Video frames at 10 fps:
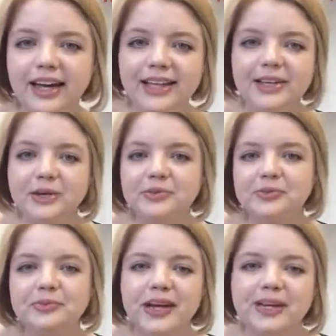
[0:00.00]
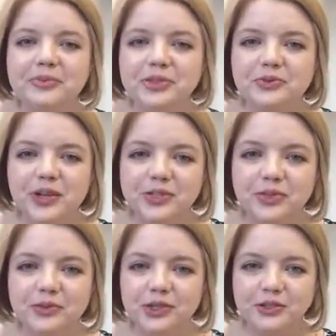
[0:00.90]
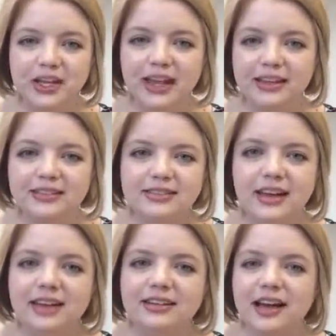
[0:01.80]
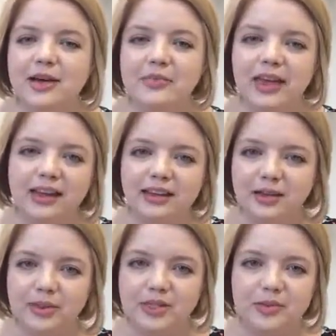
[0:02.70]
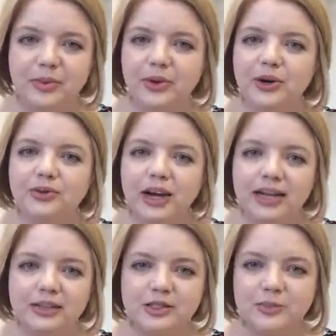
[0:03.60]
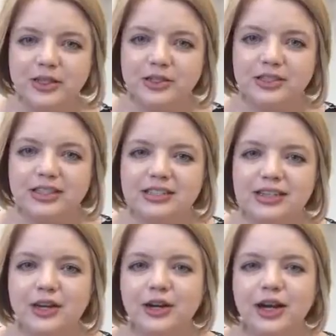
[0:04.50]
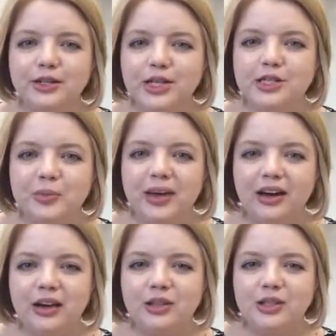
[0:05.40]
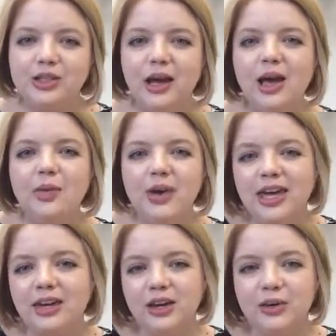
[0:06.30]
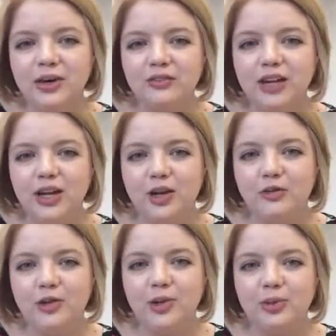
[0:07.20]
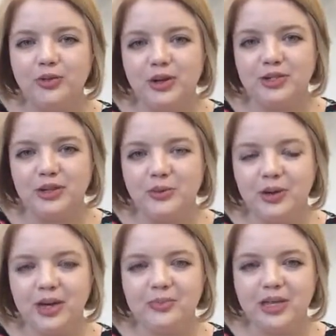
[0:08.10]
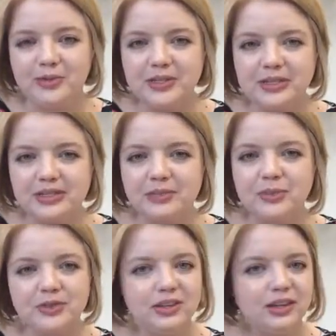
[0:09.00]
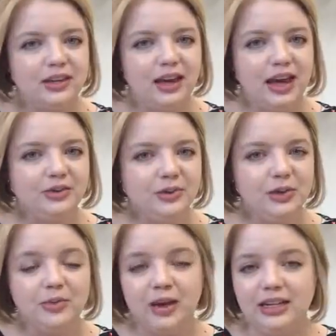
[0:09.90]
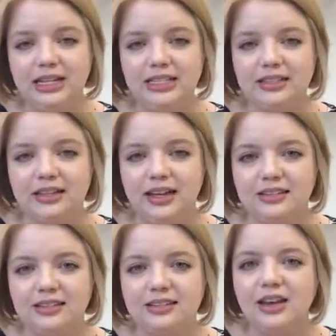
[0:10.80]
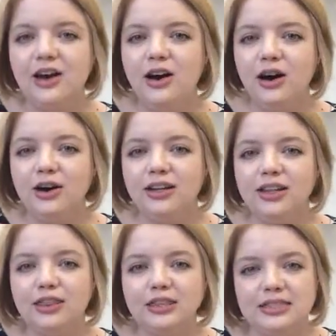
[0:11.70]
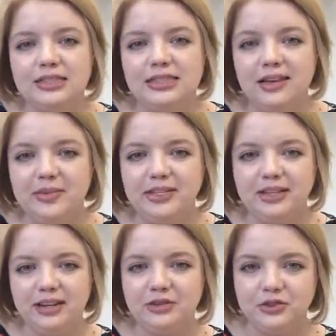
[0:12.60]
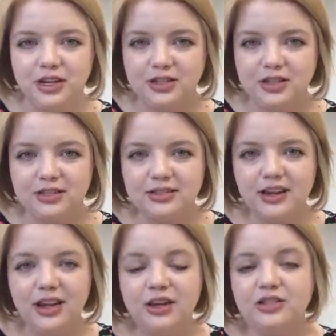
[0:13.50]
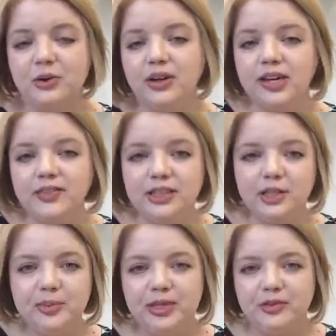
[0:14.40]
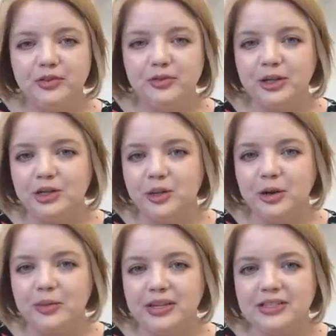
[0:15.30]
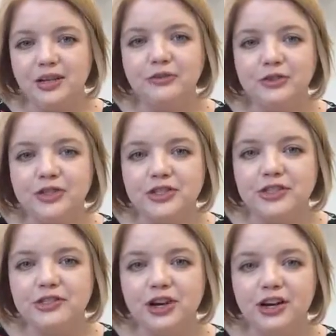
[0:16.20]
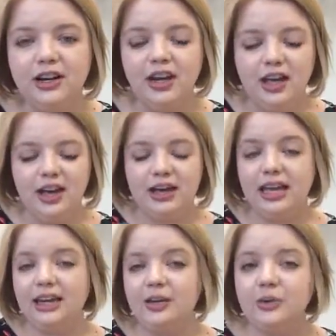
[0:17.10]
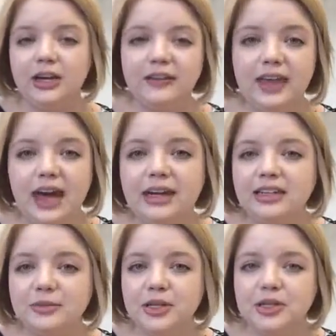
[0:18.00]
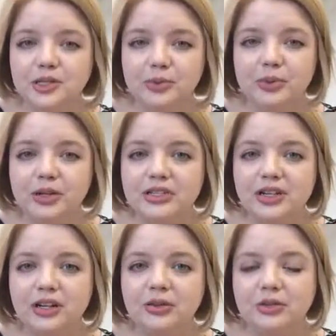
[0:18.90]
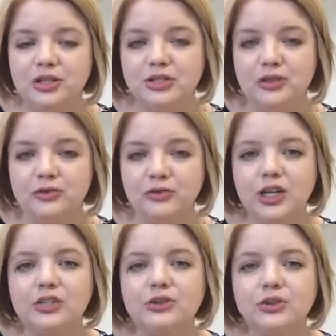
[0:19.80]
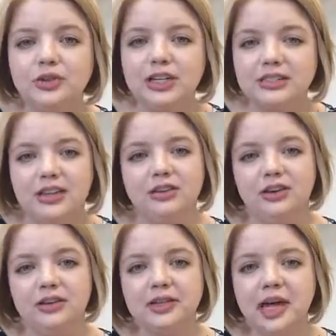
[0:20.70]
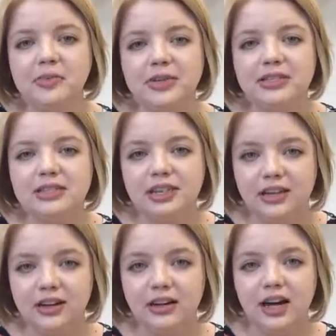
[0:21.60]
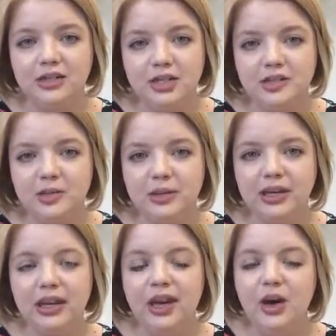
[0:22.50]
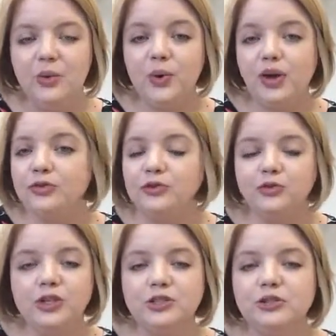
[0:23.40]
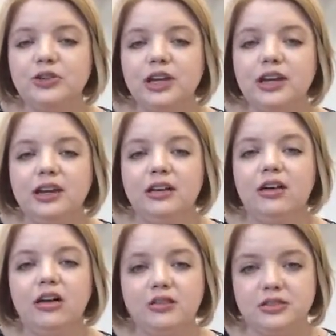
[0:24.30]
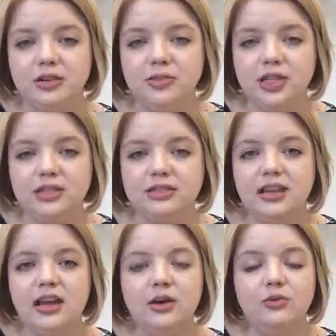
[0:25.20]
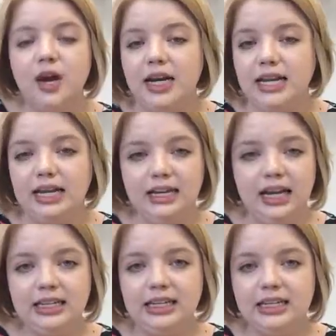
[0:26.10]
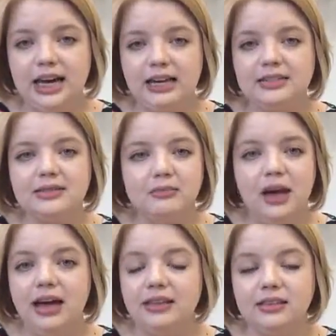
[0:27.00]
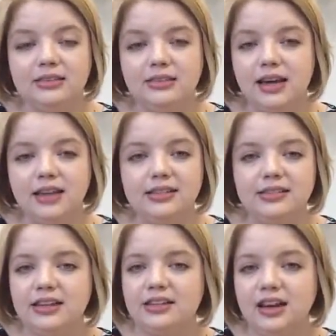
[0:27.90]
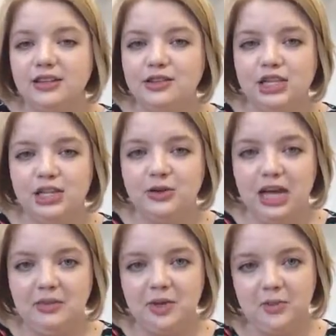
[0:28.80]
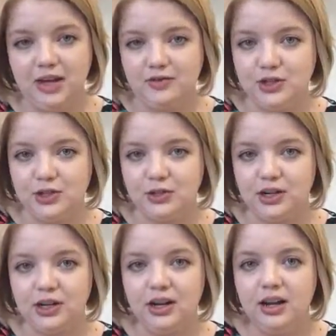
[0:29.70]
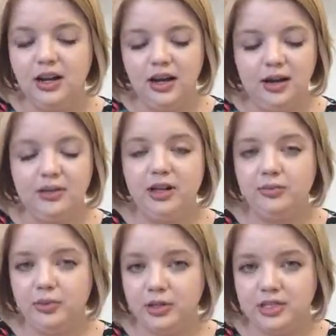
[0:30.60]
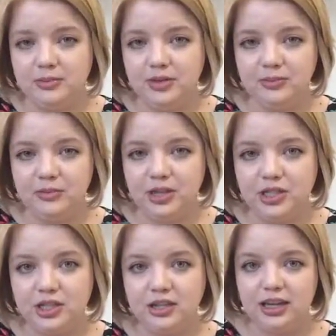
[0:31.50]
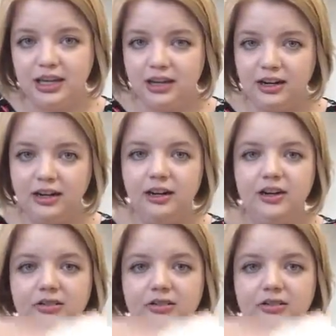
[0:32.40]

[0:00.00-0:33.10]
Hello, my name is Rachel Rodriguez, and I'm the Academic Support Writing Specialist here at Chesapeake College, making a quick video for Professor William Thomas's Music and/or Humanities classes on thesis statements and introductions. So I'll give a little bit of information about myself first to start. Again, I work in the Academic Support Center, which is the free tutoring center on campus here at Chesapeake. We offer free tutoring in all subjects, writing in any class, math, science, technology, you name it, we have a tutor. I'll put some information here